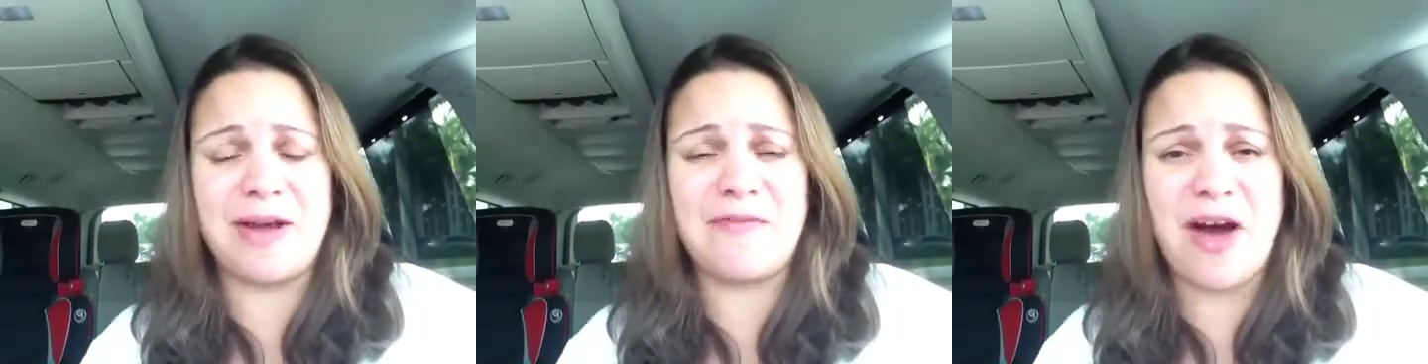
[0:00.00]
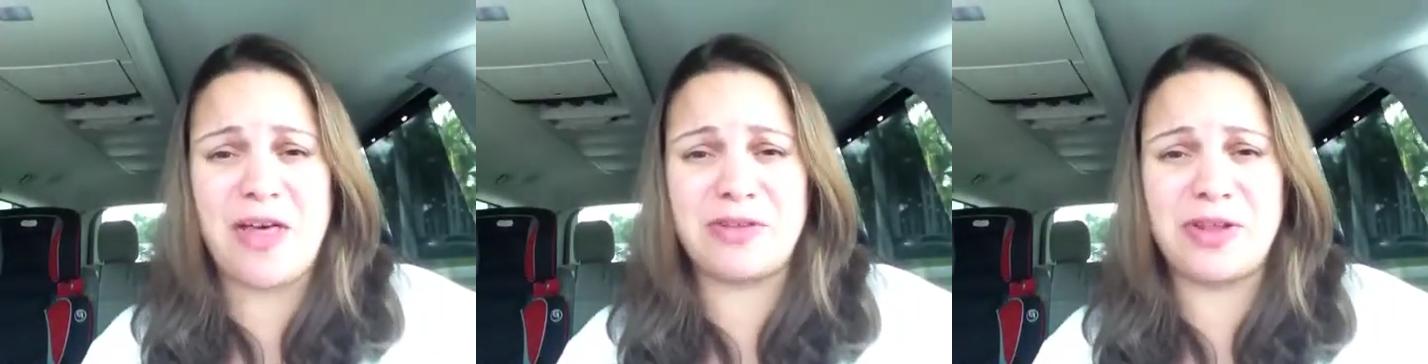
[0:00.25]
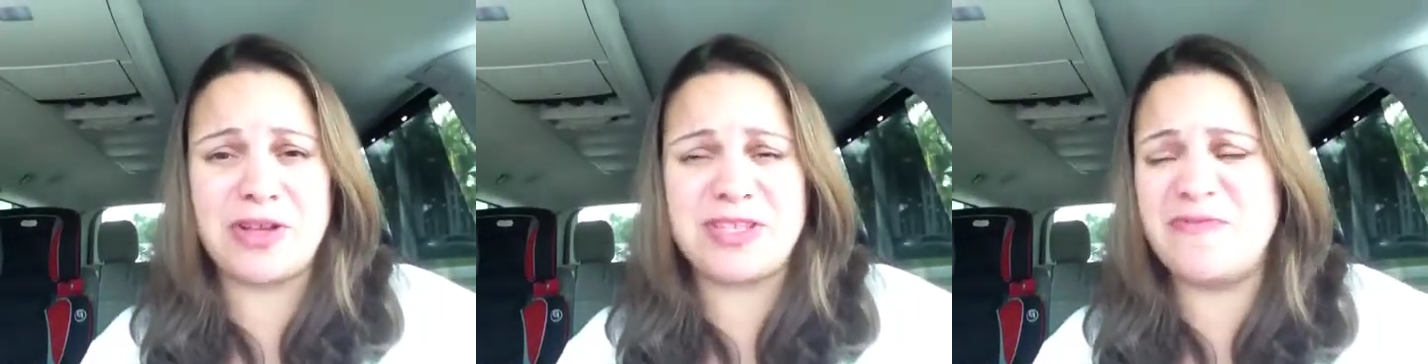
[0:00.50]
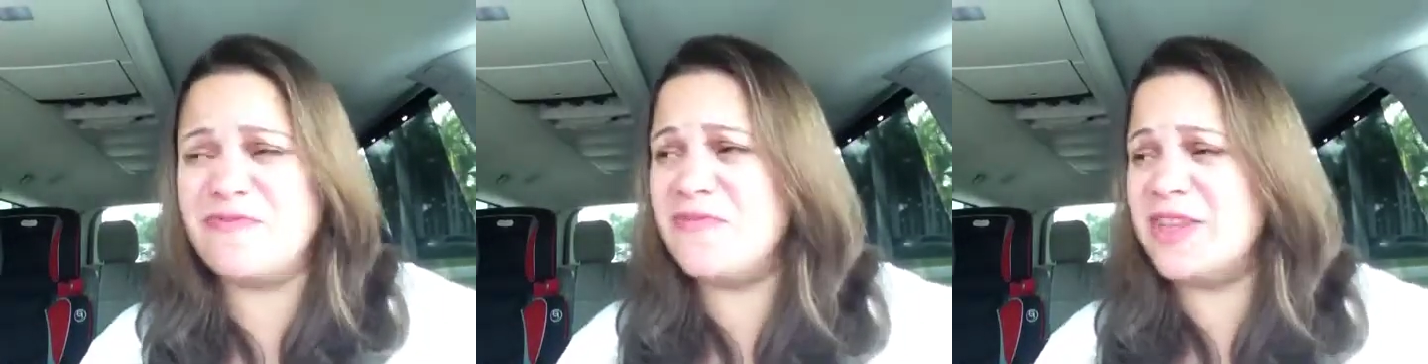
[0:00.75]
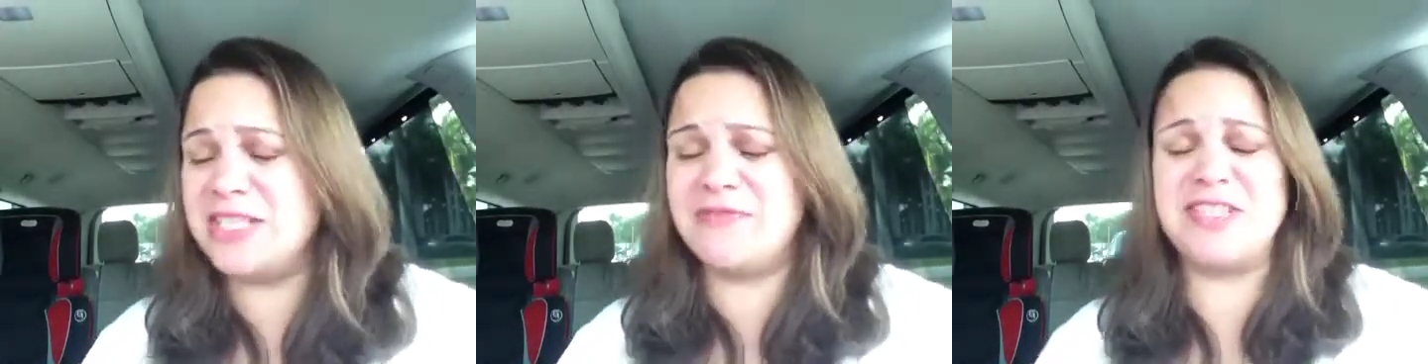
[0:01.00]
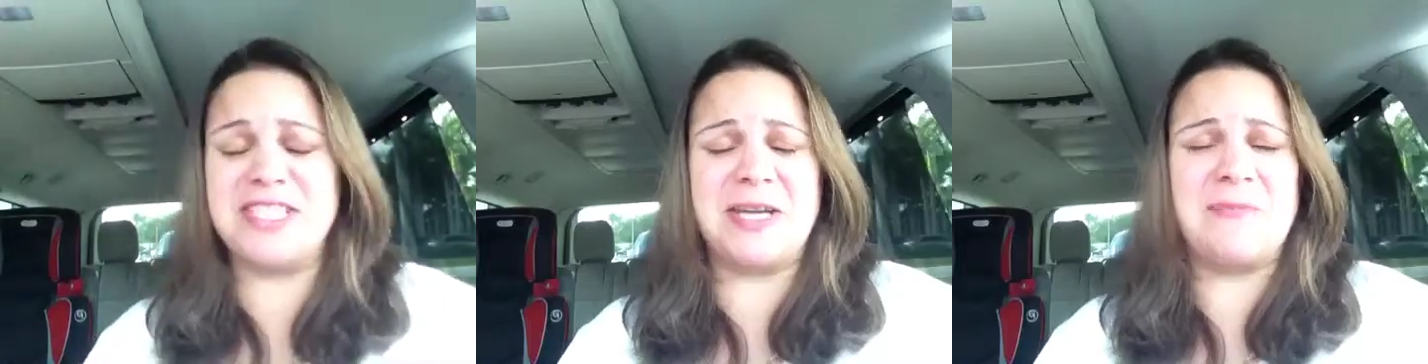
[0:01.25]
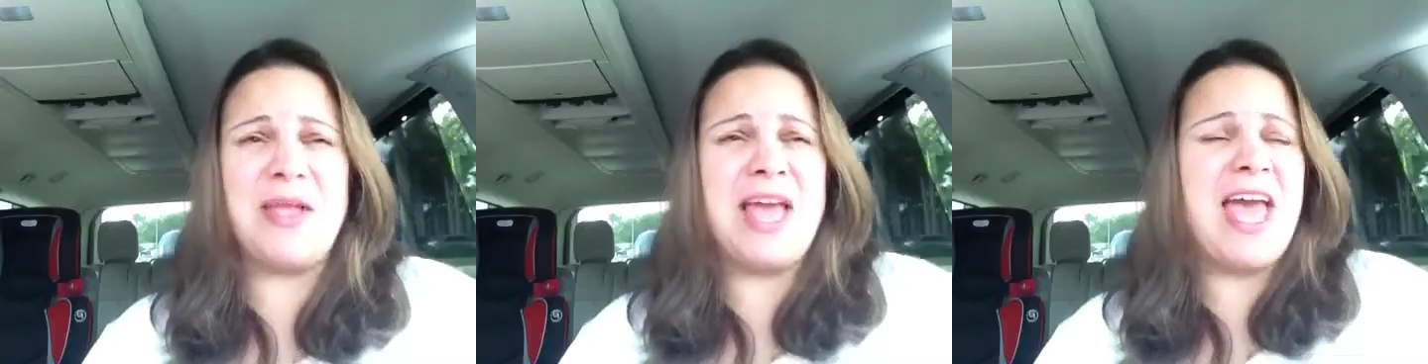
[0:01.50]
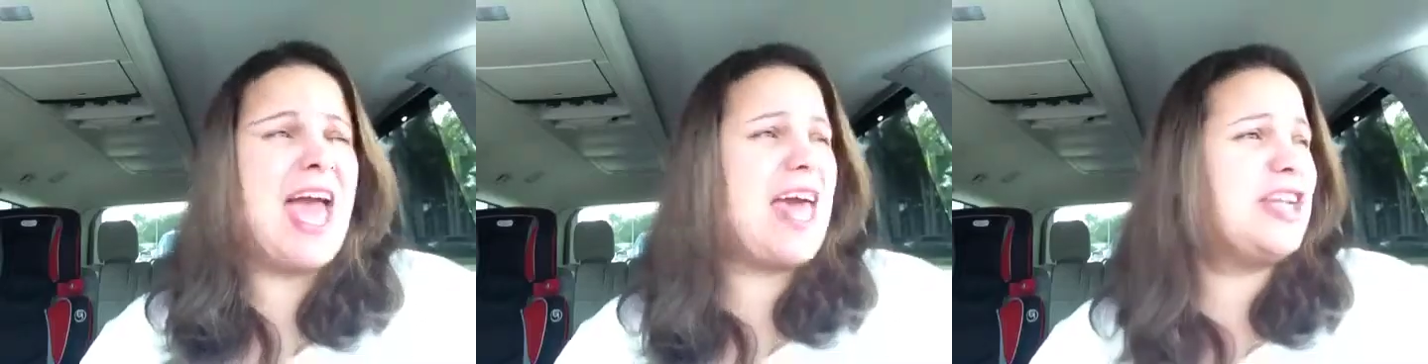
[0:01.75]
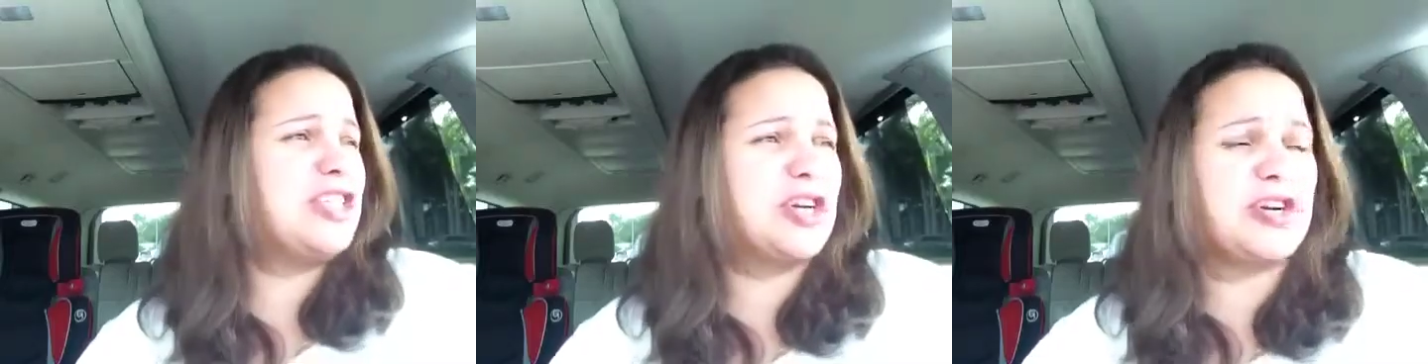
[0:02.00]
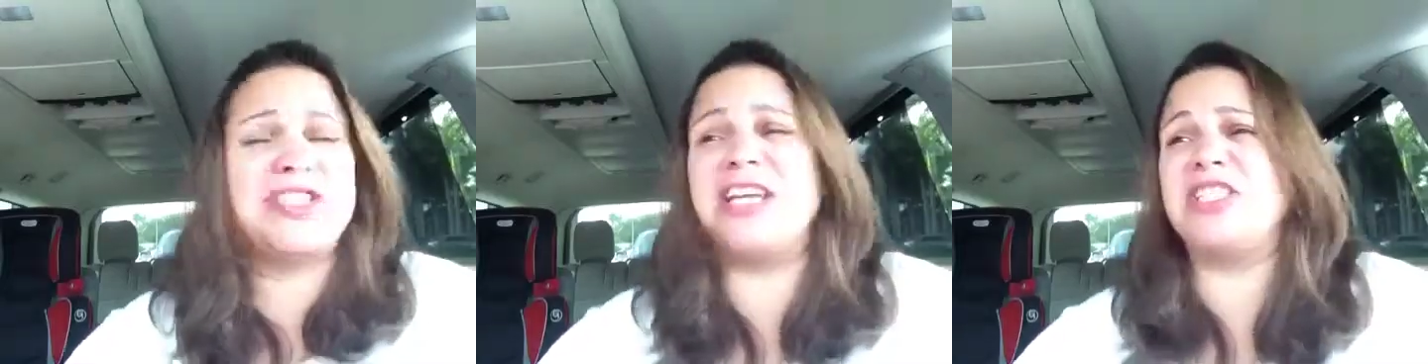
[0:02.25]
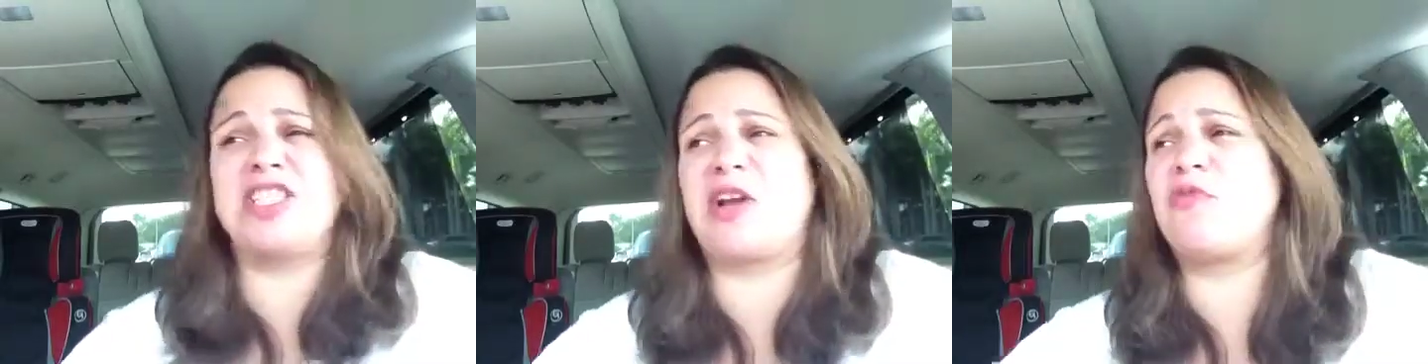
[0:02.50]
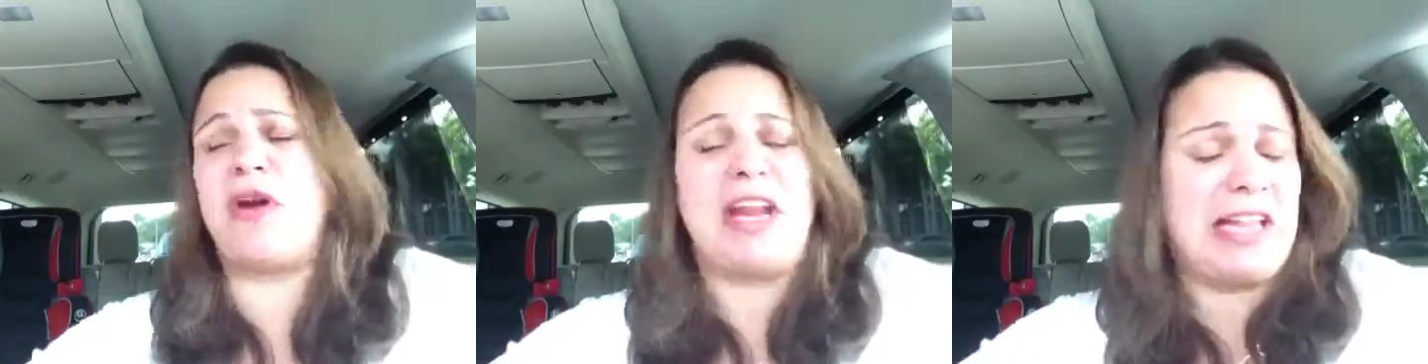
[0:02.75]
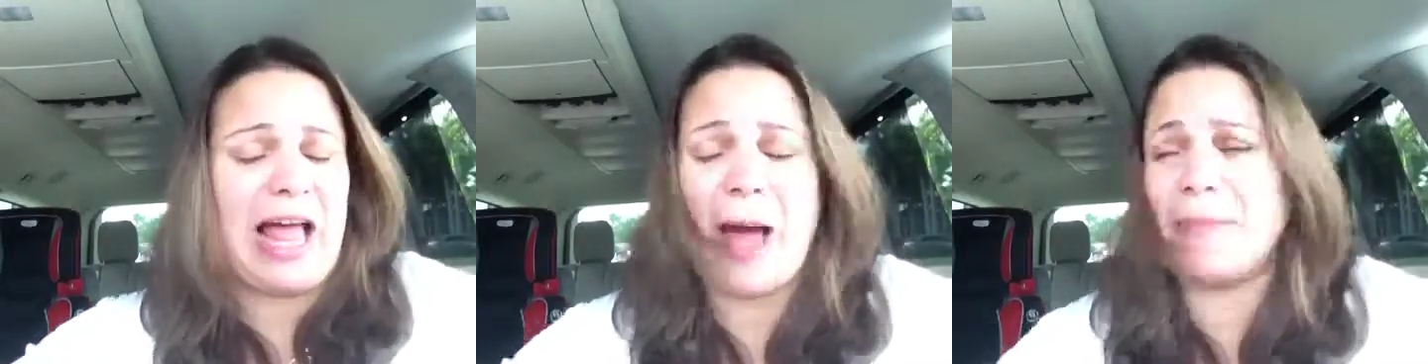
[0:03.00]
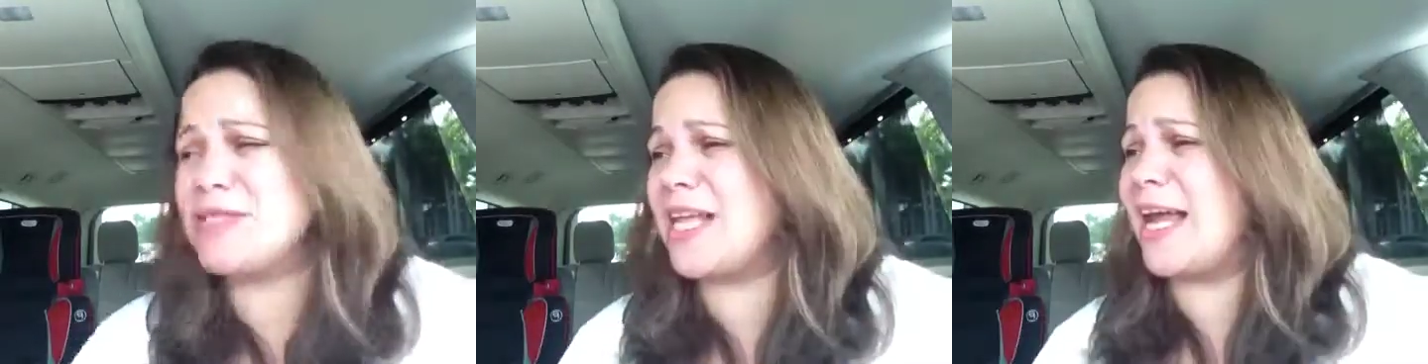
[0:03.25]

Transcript: My father-in-law is visiting, and he took her essentially like running laps,